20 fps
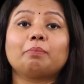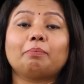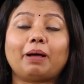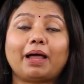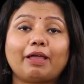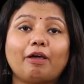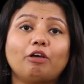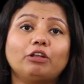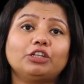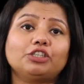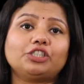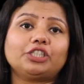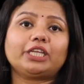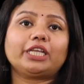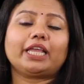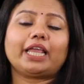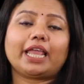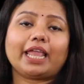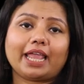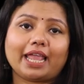
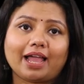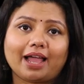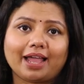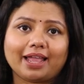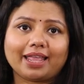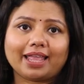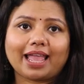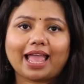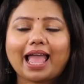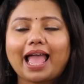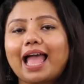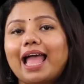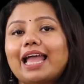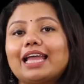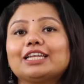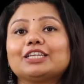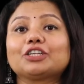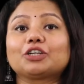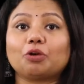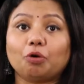biology, AI
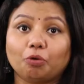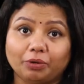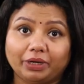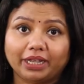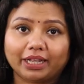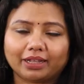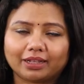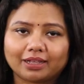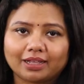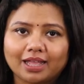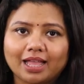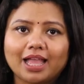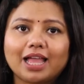and coding.